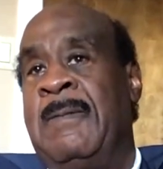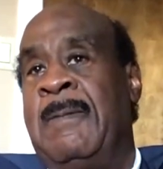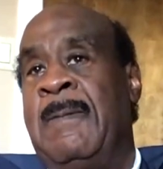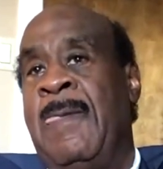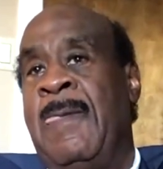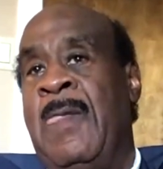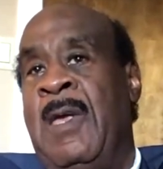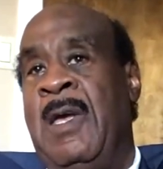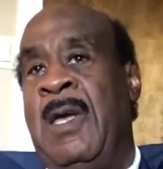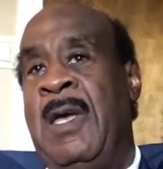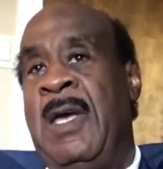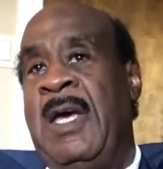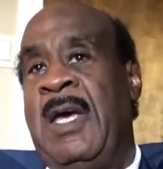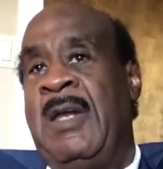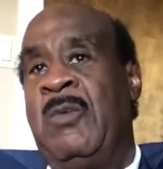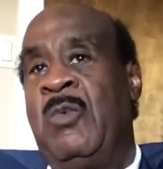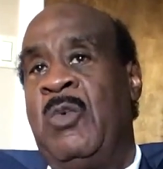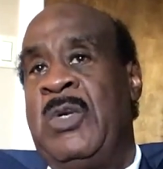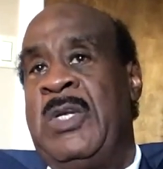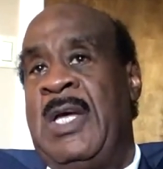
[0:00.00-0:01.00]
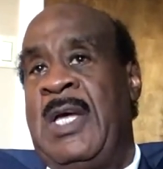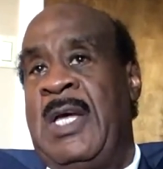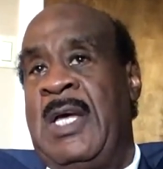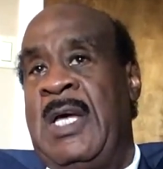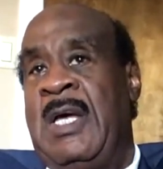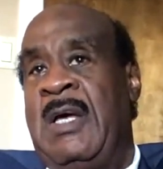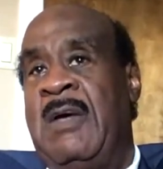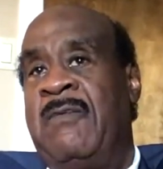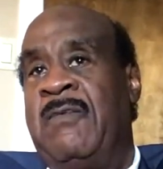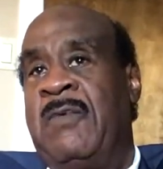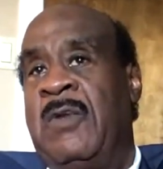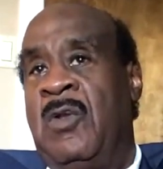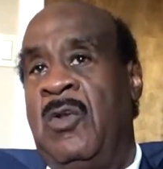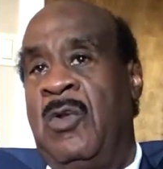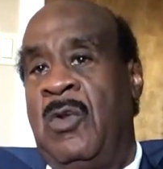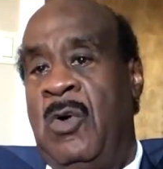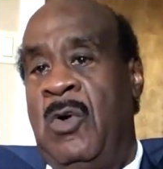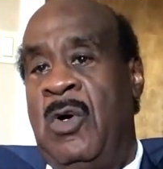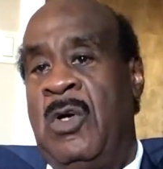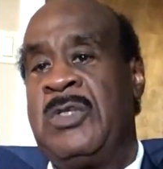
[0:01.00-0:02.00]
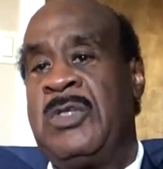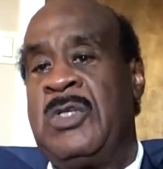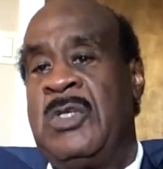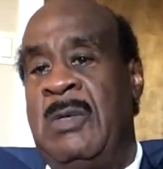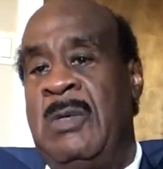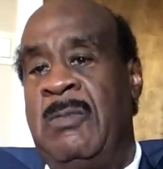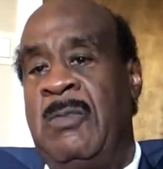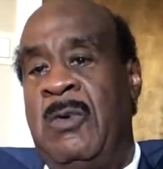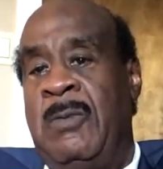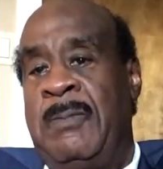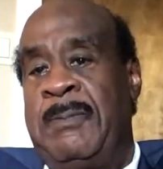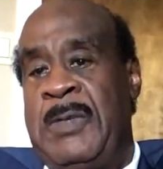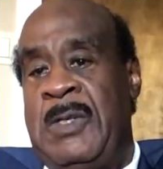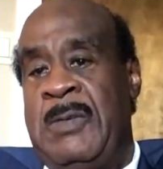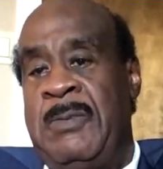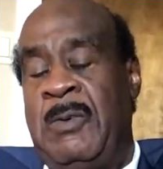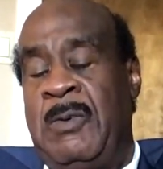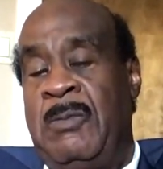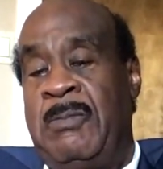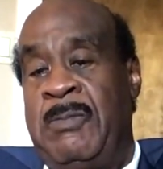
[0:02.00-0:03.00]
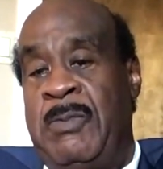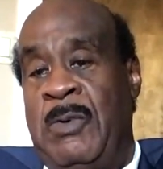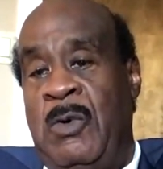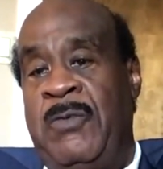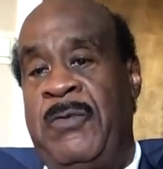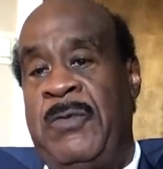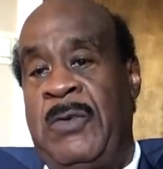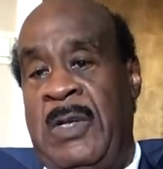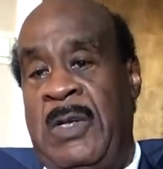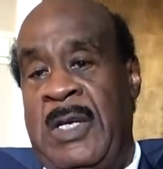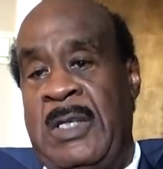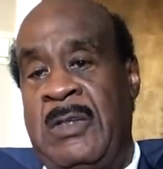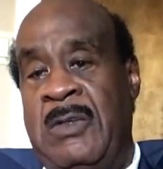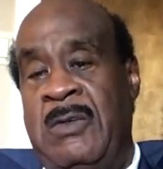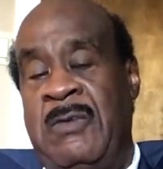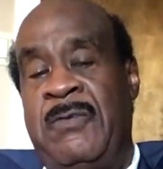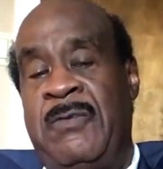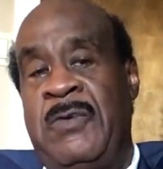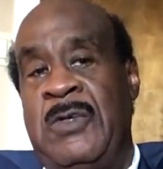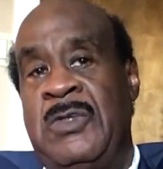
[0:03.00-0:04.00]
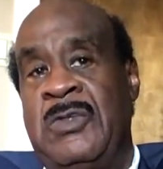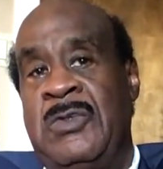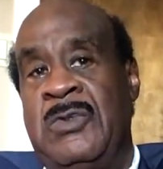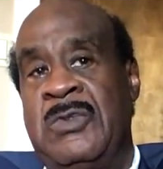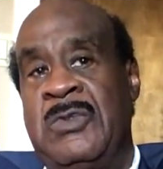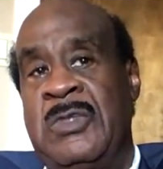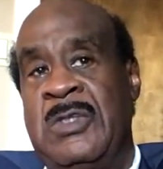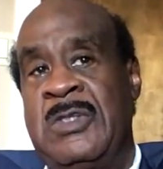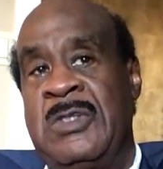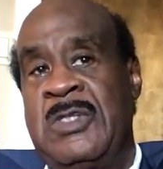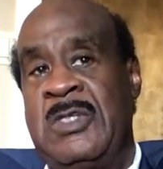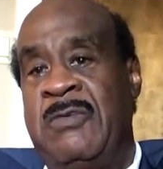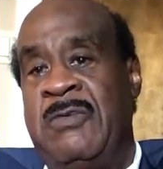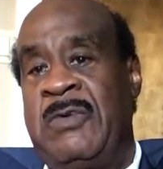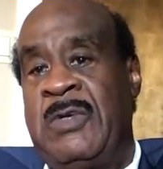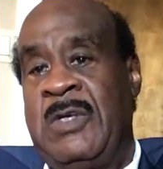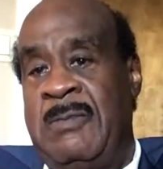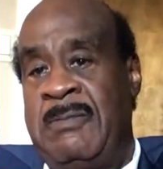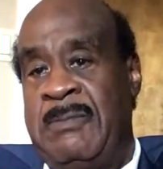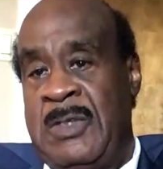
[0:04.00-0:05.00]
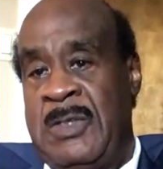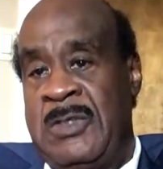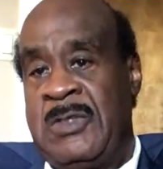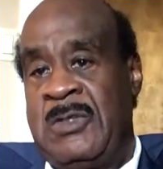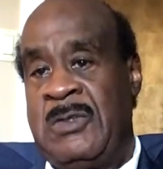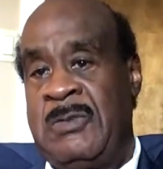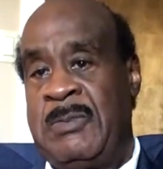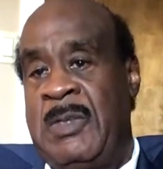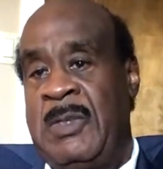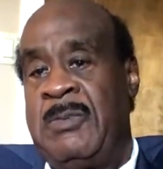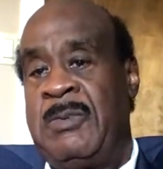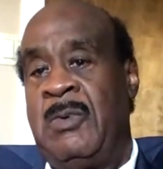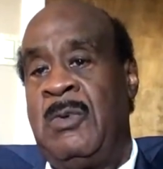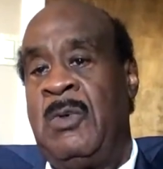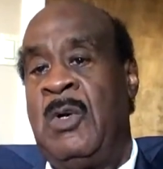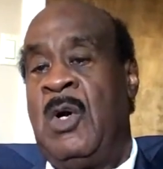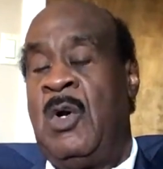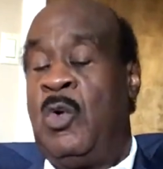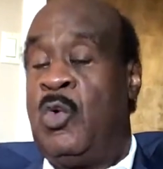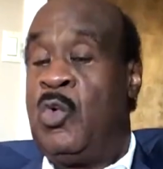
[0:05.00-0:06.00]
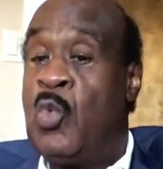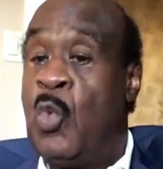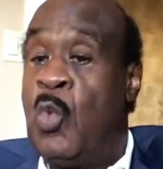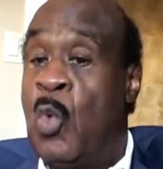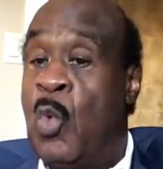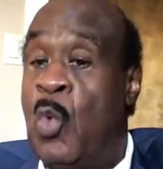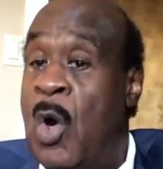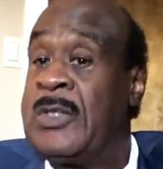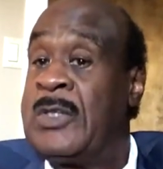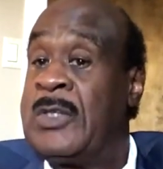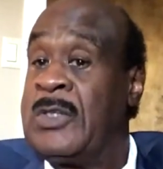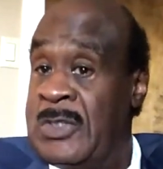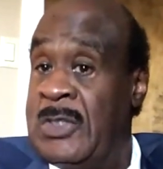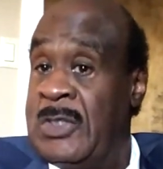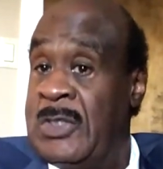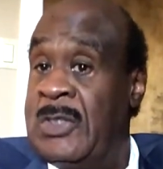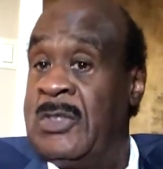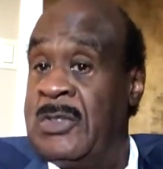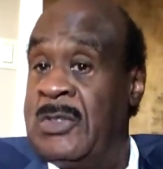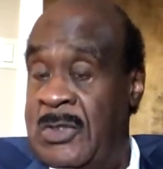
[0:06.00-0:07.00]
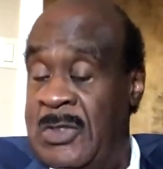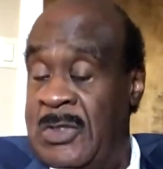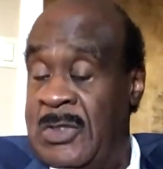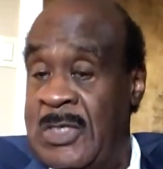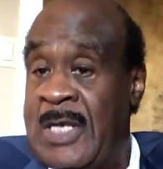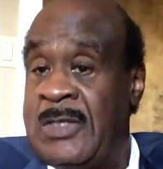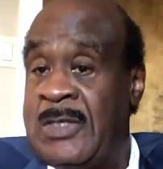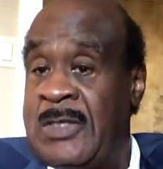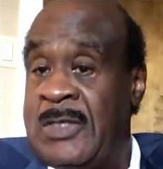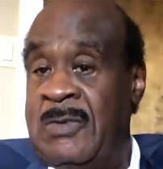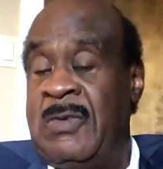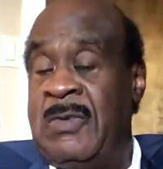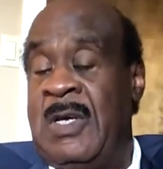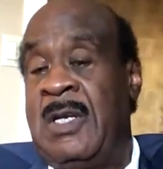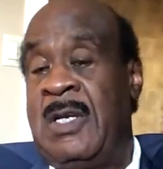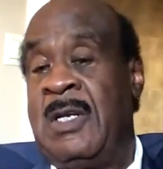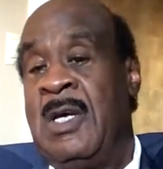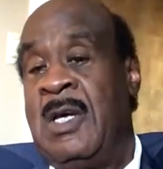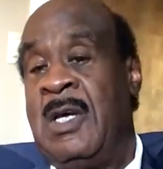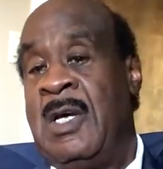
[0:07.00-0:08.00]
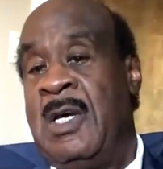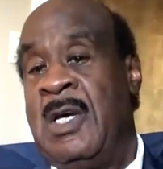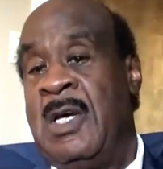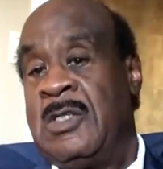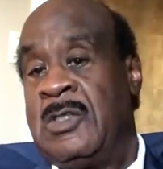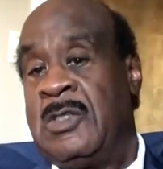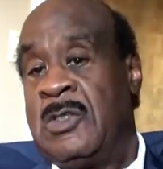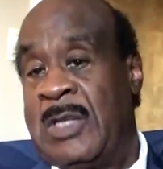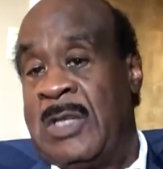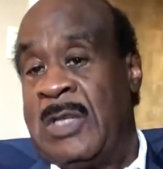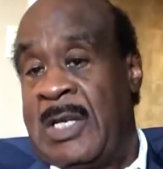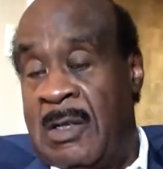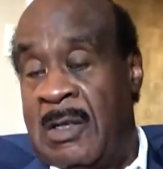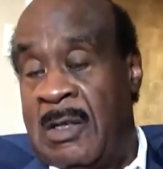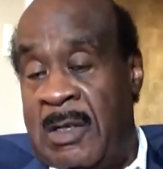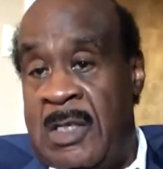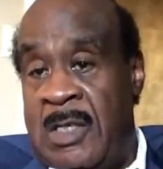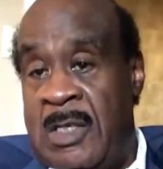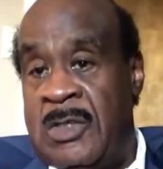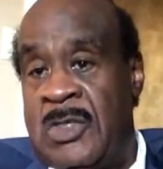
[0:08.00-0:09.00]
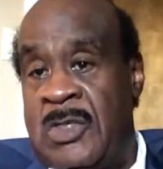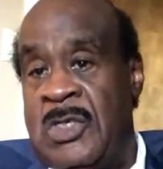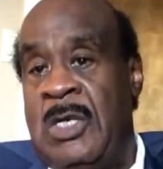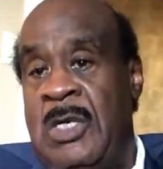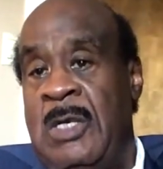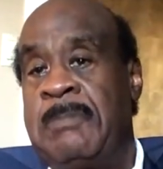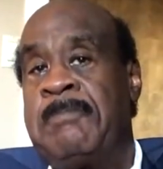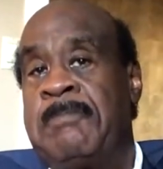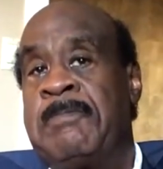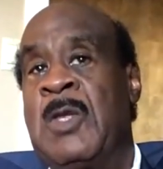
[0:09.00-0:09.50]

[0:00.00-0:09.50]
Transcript: today, and we have a large number of people, both elected officials and civic and business people, who want to see the success of that. So that leadership,